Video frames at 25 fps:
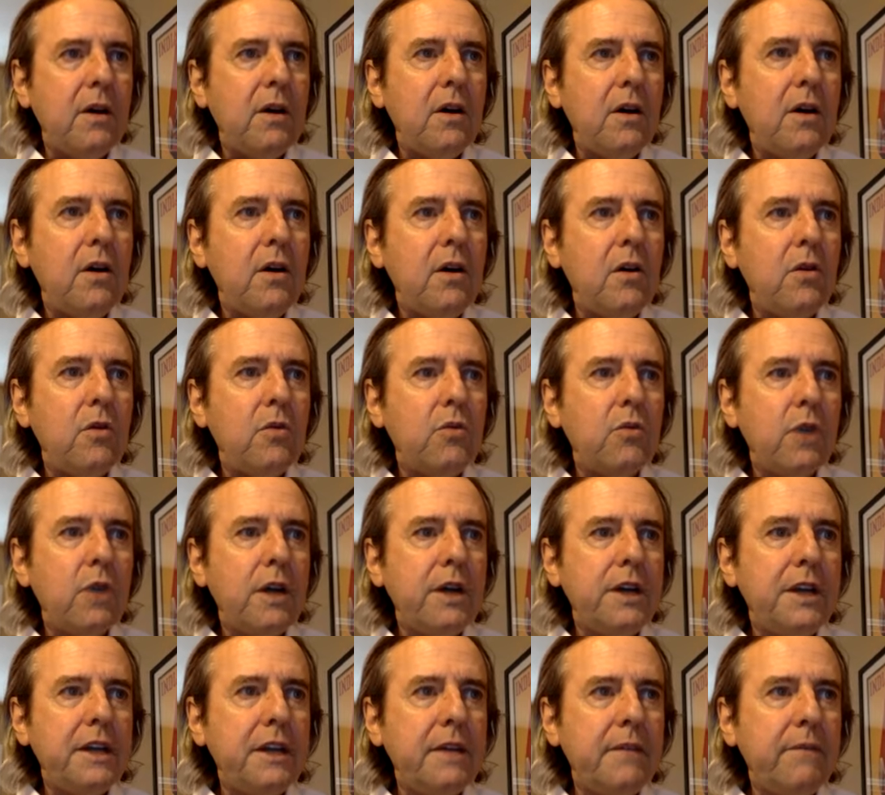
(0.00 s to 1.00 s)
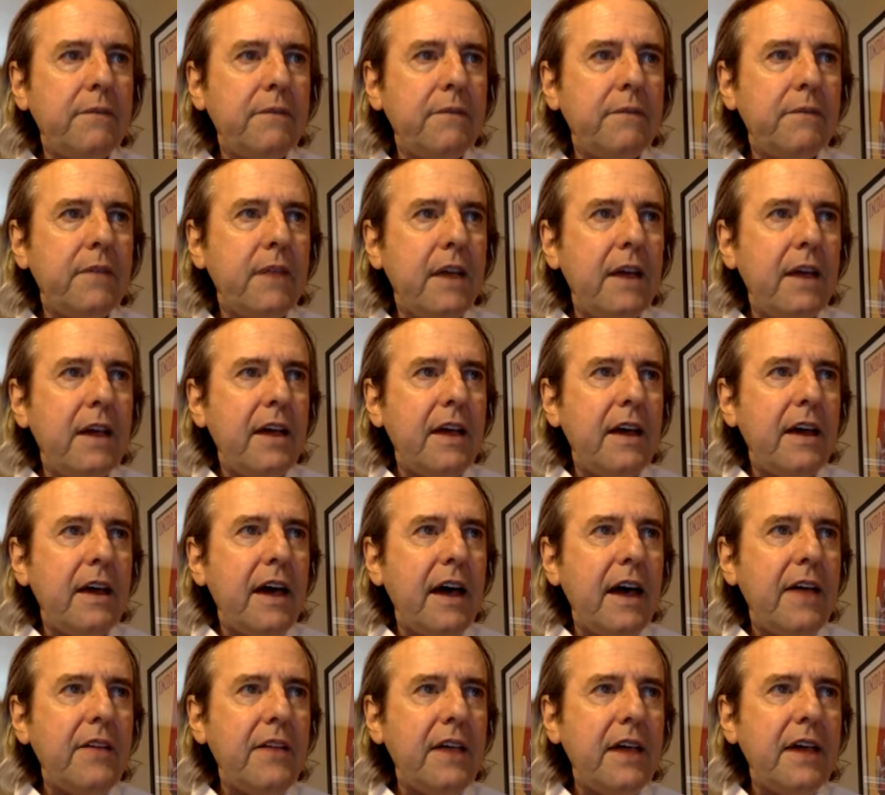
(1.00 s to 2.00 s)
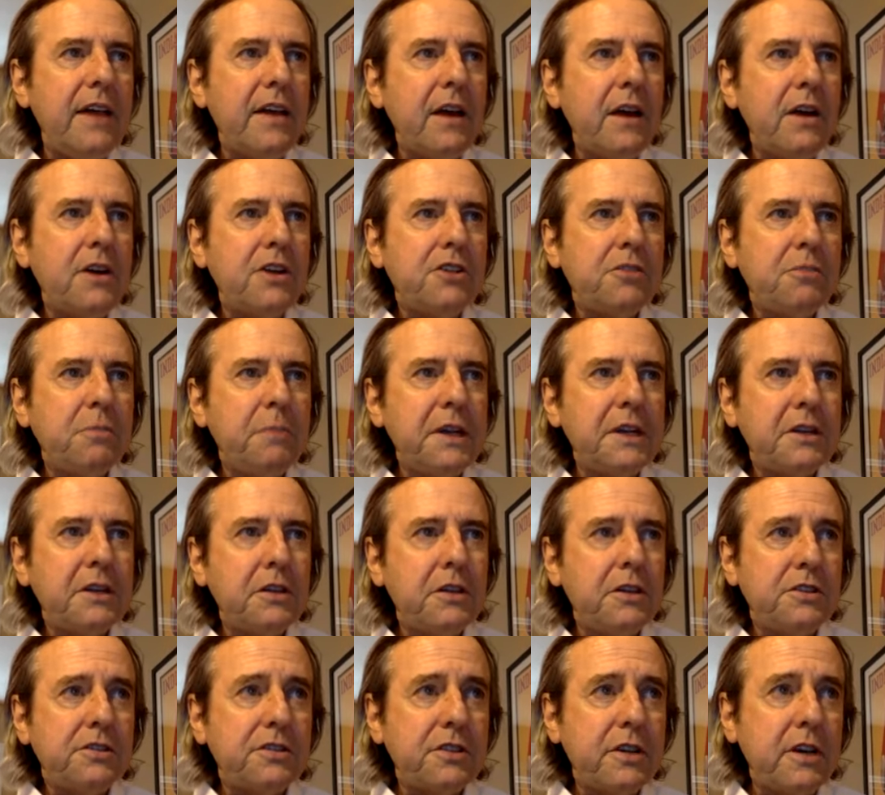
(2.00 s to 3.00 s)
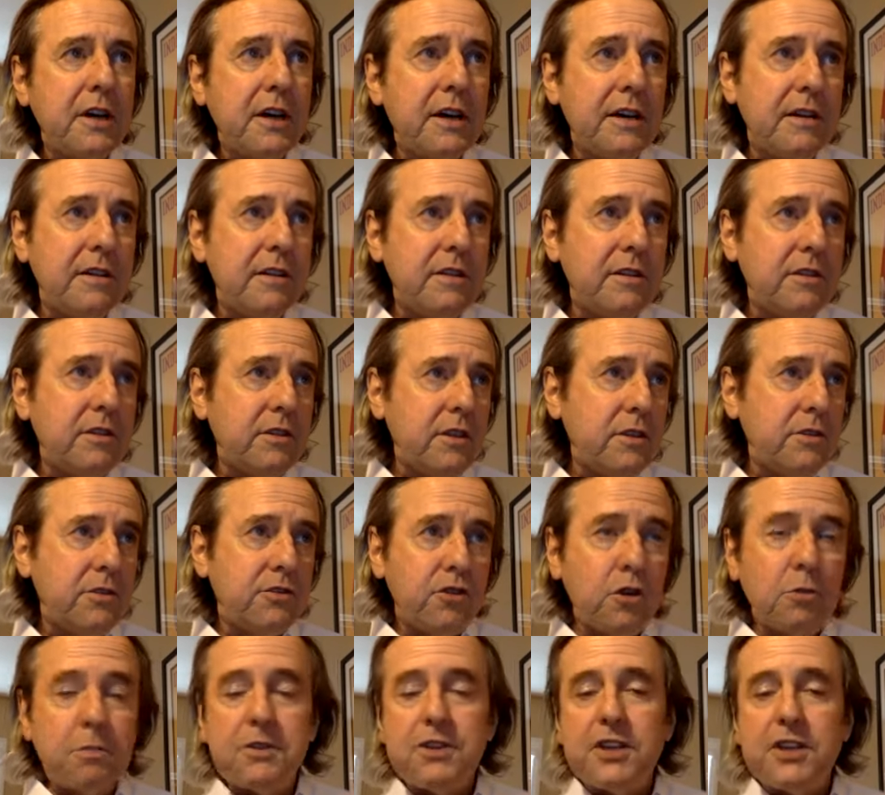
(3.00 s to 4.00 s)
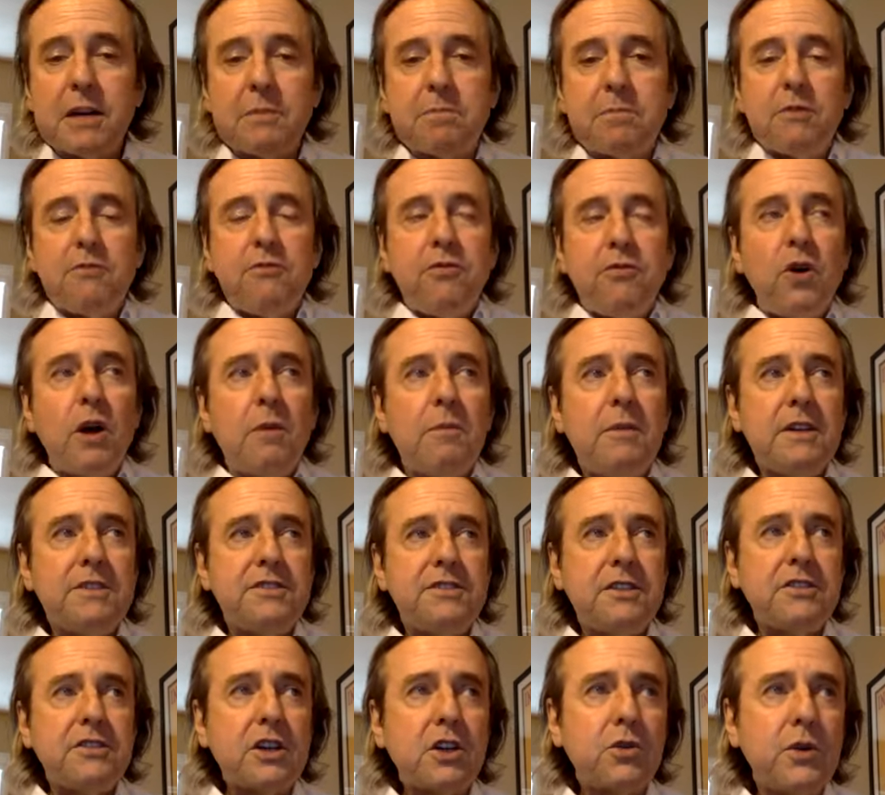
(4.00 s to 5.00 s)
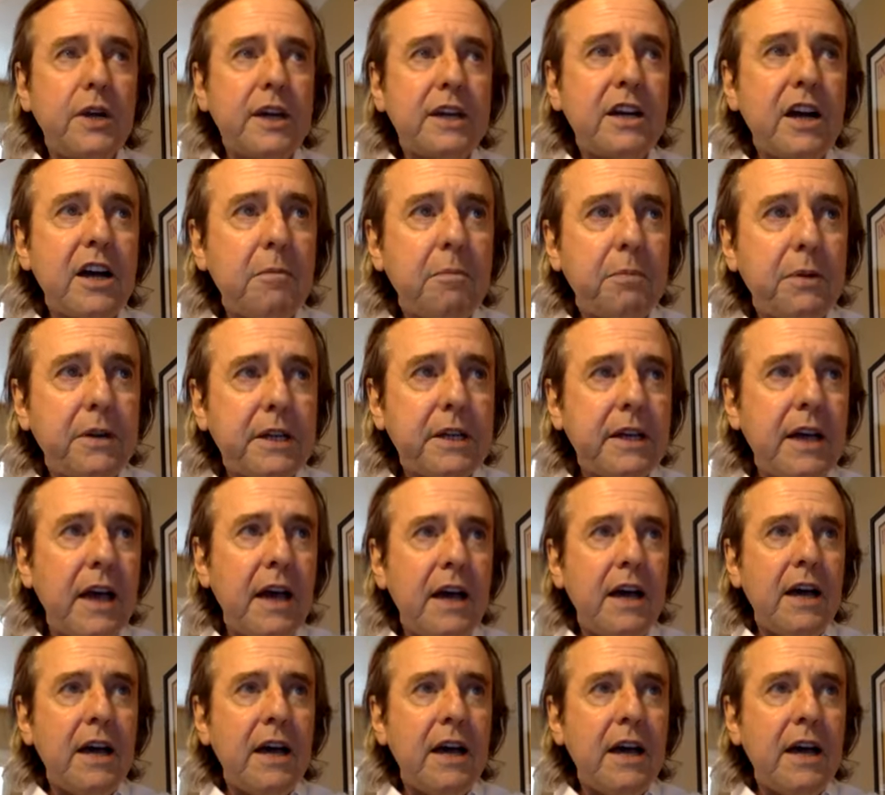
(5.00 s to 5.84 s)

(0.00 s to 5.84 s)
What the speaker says: Alrighty. And then our speakers, SuperTech Performance is a great company.